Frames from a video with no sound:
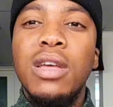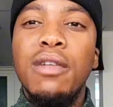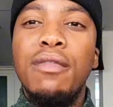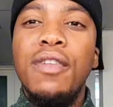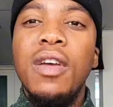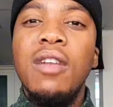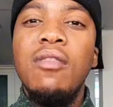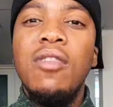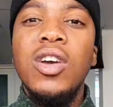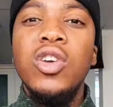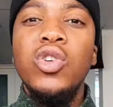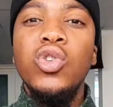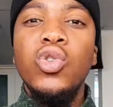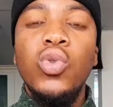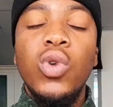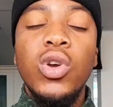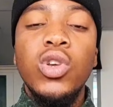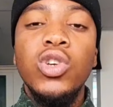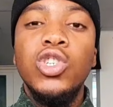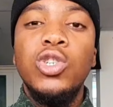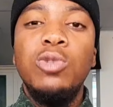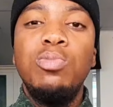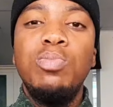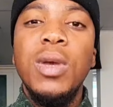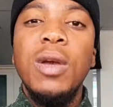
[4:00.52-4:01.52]
they favor you when
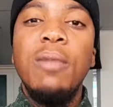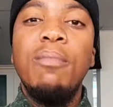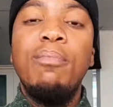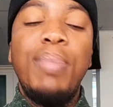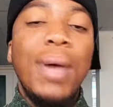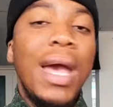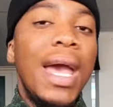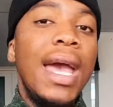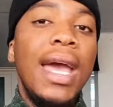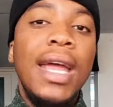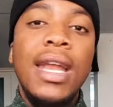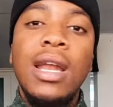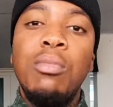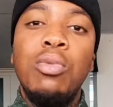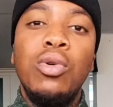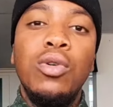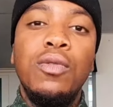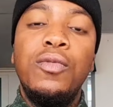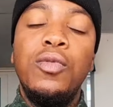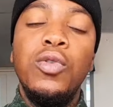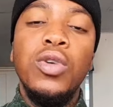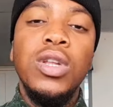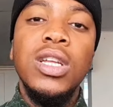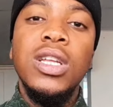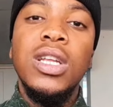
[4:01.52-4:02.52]
you speak bad about
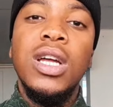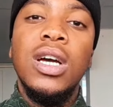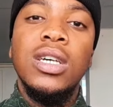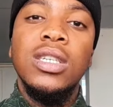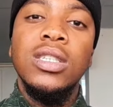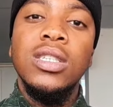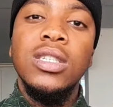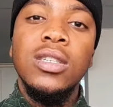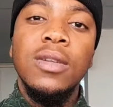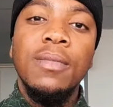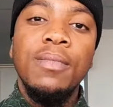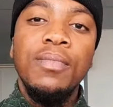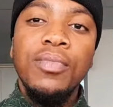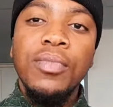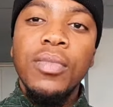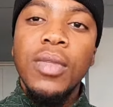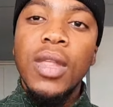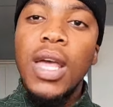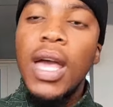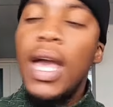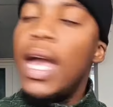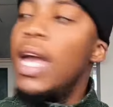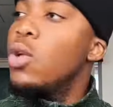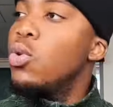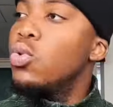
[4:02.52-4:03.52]
foreigners.
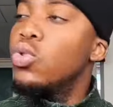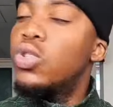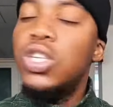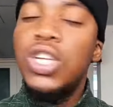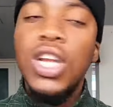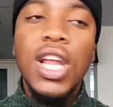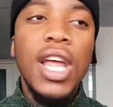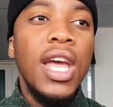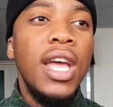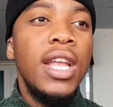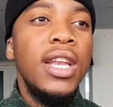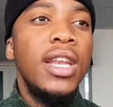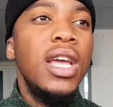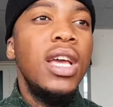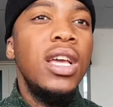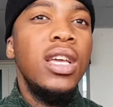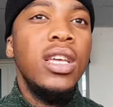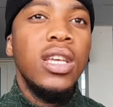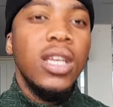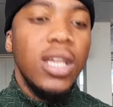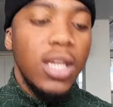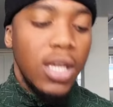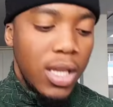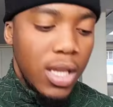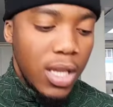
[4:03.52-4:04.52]
And you trend,
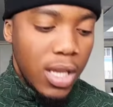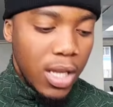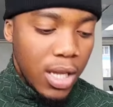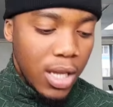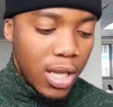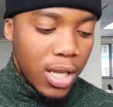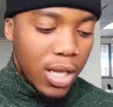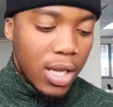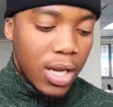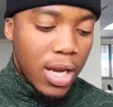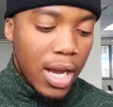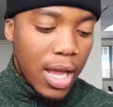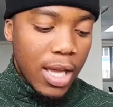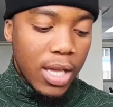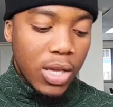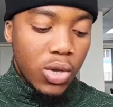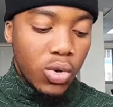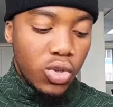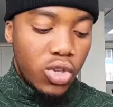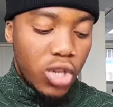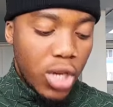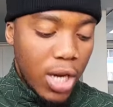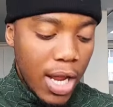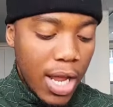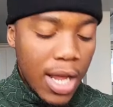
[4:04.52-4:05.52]
eh? Like
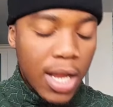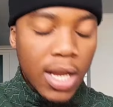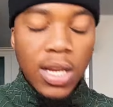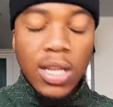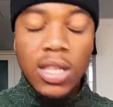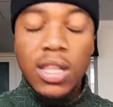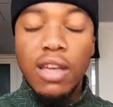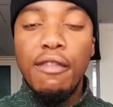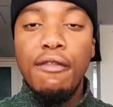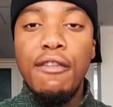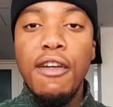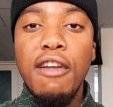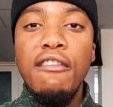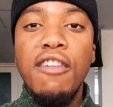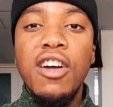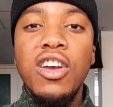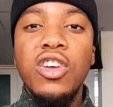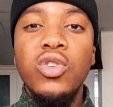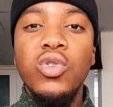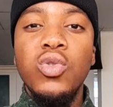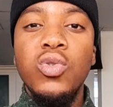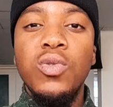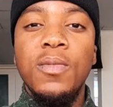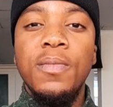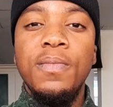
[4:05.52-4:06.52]
you trend, they favor
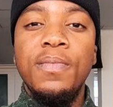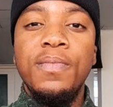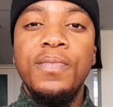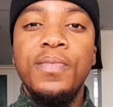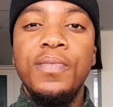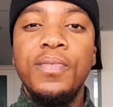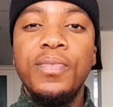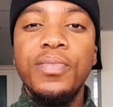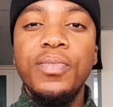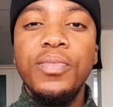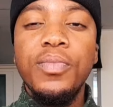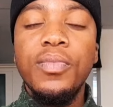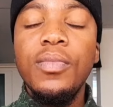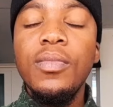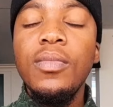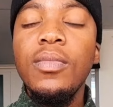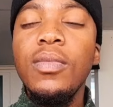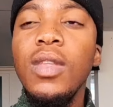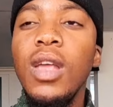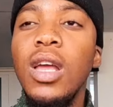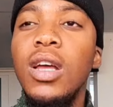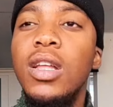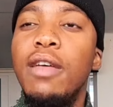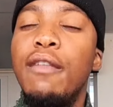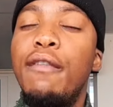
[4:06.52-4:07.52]
you.
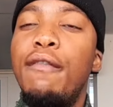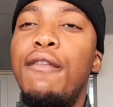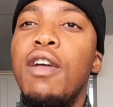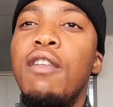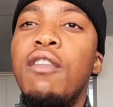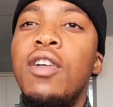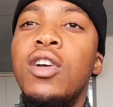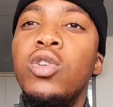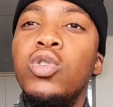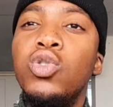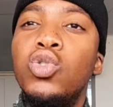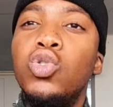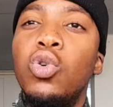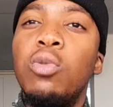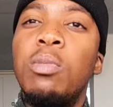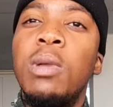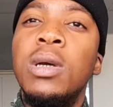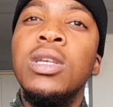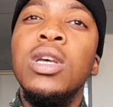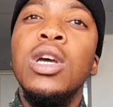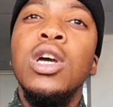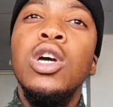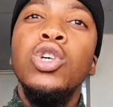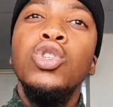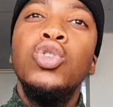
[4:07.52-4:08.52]
They favor you so
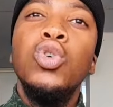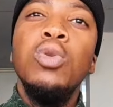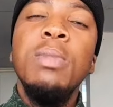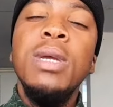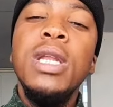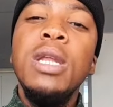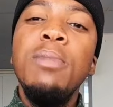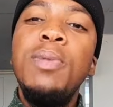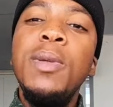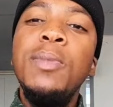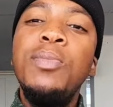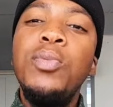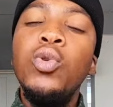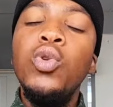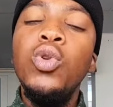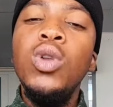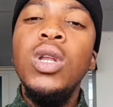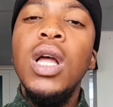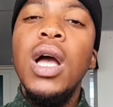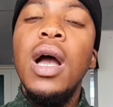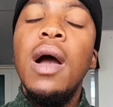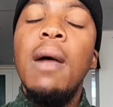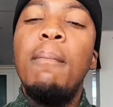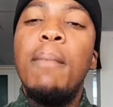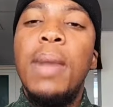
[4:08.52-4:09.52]
much. So many people
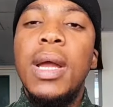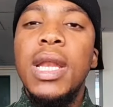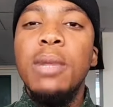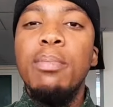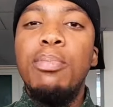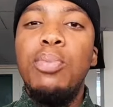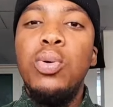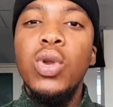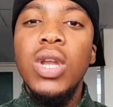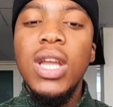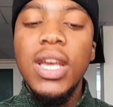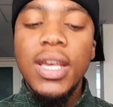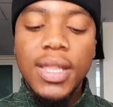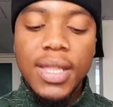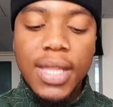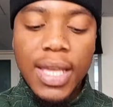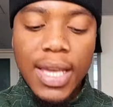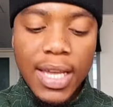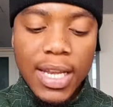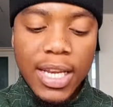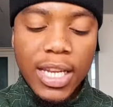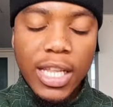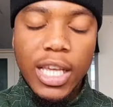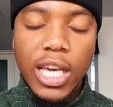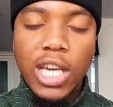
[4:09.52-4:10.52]
manipulate
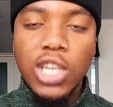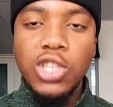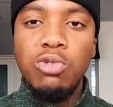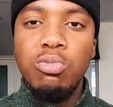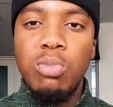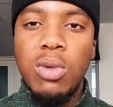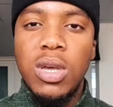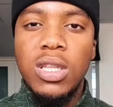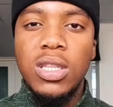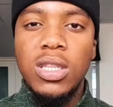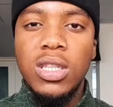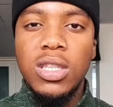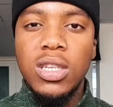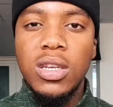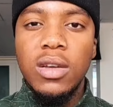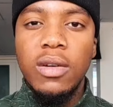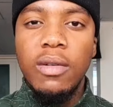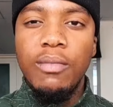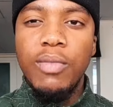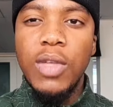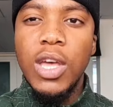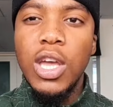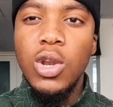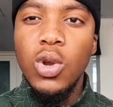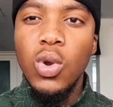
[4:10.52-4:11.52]
the engagement.
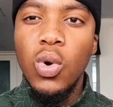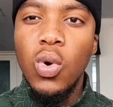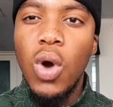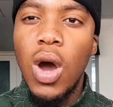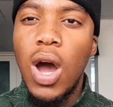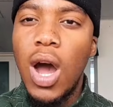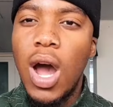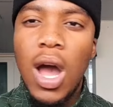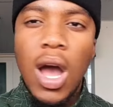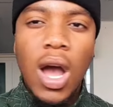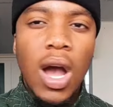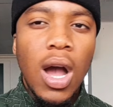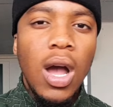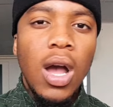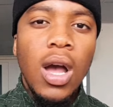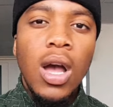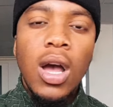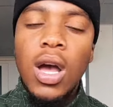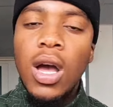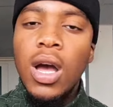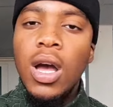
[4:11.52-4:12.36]
They know how